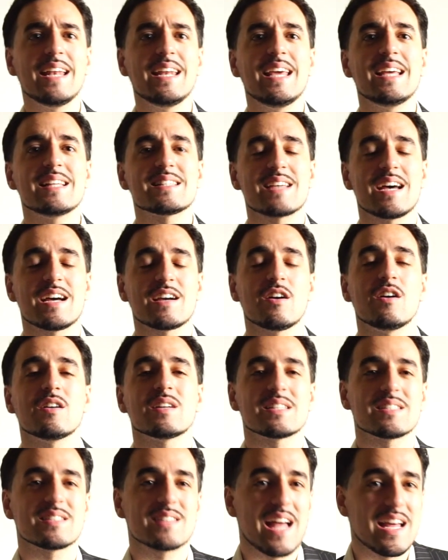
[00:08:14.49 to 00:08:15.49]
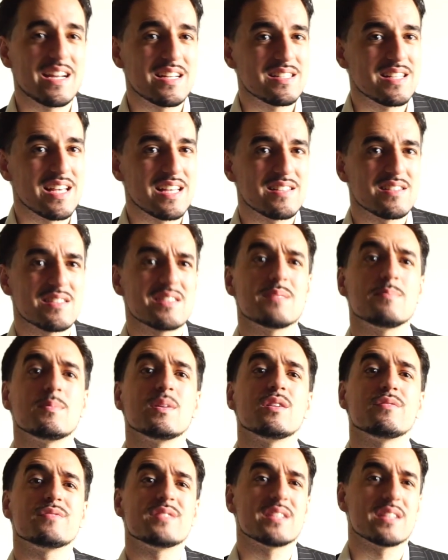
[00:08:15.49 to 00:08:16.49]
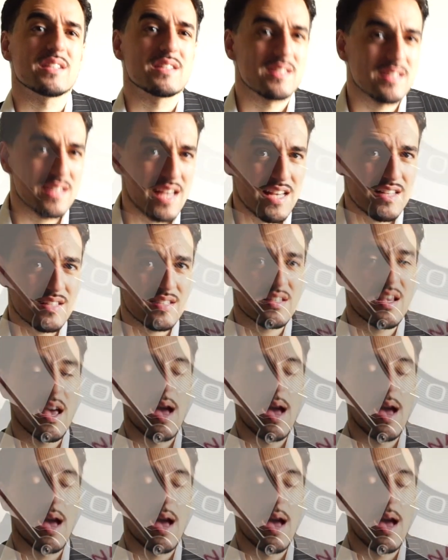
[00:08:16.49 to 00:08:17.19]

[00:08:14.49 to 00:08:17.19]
its iconic status as a symbol of success